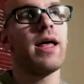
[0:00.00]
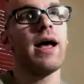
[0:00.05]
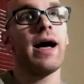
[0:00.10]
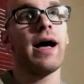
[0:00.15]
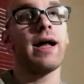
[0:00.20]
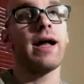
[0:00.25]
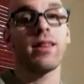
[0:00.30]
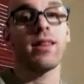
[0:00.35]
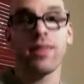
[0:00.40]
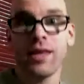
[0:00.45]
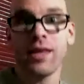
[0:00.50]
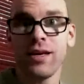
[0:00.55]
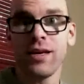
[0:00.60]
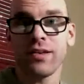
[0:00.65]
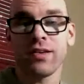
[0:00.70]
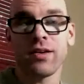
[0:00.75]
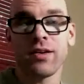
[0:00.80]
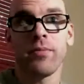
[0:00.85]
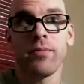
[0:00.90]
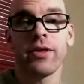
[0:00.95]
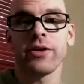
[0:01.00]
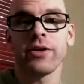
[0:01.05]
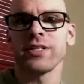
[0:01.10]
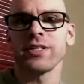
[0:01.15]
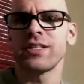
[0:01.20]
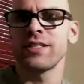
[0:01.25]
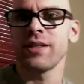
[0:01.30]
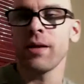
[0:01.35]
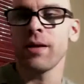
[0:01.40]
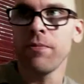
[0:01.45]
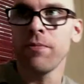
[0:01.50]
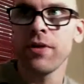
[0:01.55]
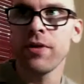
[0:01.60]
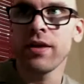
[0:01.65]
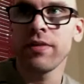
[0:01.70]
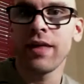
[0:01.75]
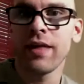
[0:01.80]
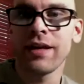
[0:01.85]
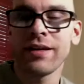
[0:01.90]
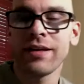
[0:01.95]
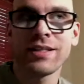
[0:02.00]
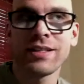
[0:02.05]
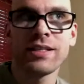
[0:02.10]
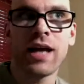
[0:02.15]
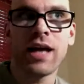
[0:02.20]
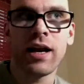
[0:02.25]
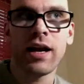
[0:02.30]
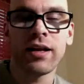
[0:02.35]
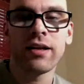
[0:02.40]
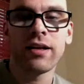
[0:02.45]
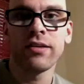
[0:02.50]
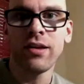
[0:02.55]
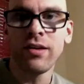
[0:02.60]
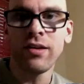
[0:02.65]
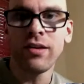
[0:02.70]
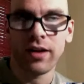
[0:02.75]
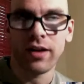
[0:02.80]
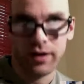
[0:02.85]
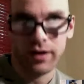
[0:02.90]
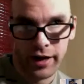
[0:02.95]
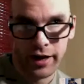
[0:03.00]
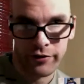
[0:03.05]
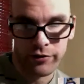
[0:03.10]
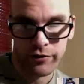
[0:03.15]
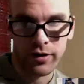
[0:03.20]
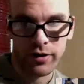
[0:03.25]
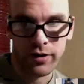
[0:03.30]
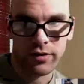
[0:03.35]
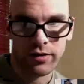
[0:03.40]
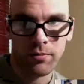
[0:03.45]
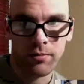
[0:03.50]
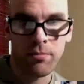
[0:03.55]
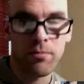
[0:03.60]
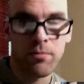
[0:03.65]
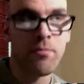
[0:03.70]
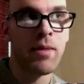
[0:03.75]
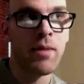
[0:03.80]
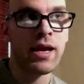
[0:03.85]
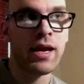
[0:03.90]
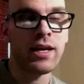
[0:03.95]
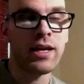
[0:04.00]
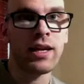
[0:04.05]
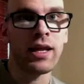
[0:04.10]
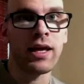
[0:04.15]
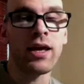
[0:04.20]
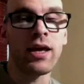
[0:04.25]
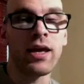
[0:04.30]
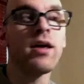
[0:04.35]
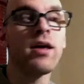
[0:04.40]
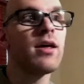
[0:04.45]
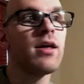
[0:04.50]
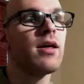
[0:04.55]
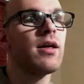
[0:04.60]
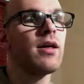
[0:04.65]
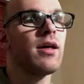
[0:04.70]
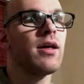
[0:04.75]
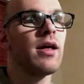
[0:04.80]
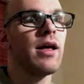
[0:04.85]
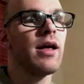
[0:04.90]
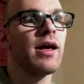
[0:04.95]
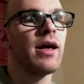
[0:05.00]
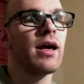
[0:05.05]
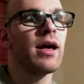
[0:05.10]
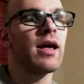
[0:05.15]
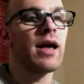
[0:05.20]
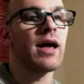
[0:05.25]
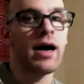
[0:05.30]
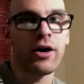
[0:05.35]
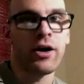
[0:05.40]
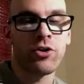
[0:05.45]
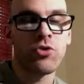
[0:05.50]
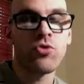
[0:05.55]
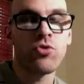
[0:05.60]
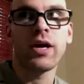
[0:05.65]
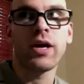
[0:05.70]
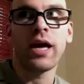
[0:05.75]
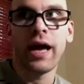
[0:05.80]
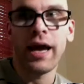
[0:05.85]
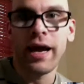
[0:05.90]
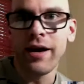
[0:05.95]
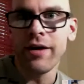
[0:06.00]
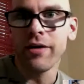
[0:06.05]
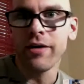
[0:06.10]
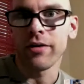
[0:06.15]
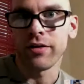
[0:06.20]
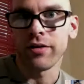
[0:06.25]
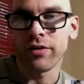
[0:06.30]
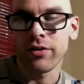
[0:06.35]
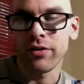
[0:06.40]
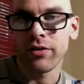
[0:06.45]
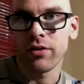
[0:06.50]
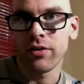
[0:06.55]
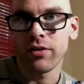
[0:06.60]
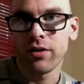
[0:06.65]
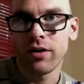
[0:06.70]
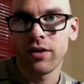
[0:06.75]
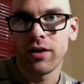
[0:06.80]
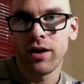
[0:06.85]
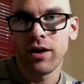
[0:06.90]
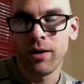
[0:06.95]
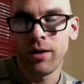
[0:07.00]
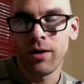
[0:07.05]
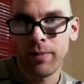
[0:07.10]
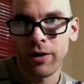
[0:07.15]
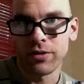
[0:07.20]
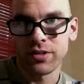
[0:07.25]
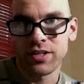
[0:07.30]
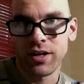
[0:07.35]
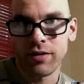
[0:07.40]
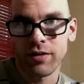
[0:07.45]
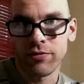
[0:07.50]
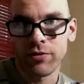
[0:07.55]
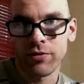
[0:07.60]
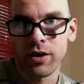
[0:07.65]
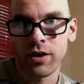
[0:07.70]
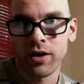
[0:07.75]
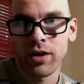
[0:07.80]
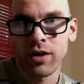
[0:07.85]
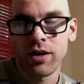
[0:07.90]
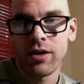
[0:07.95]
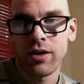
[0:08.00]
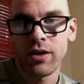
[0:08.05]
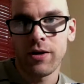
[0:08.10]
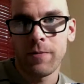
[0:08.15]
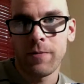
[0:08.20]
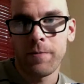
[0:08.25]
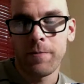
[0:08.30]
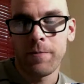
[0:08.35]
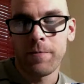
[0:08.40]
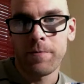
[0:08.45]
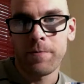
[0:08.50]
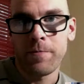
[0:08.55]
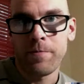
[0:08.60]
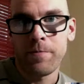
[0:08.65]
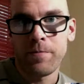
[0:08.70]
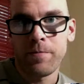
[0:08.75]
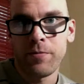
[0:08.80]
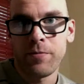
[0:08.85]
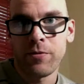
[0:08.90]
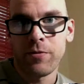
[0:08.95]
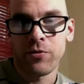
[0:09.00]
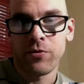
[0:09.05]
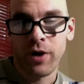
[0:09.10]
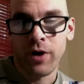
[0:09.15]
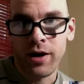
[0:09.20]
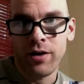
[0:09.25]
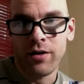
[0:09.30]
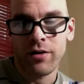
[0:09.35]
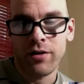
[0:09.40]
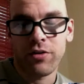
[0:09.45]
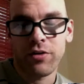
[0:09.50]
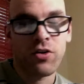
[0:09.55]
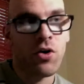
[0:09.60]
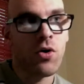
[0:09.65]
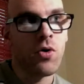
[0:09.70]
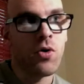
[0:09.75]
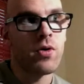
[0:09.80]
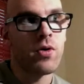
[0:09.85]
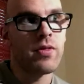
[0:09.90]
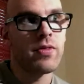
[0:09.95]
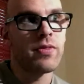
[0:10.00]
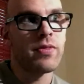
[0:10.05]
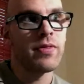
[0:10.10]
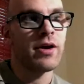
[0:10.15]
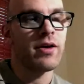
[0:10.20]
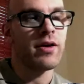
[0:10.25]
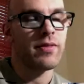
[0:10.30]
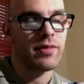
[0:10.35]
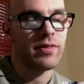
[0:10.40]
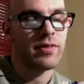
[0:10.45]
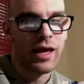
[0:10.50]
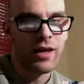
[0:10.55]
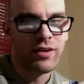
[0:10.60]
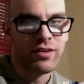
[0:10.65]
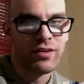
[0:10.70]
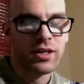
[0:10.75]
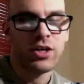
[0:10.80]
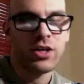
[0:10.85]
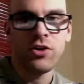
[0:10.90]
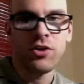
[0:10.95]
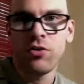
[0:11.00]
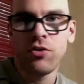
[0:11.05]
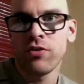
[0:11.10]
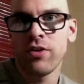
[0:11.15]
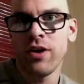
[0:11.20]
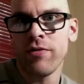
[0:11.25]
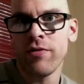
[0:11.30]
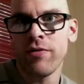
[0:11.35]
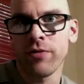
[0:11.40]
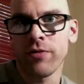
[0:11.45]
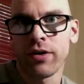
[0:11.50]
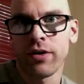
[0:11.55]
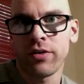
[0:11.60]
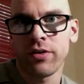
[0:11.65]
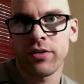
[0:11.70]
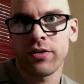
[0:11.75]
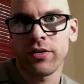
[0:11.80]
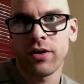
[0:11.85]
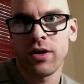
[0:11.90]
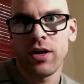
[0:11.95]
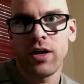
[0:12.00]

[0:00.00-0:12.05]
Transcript: On theism, there is something that does not exist on naturalism, mainly a God who cares about suffering, right? So that's a huge difference.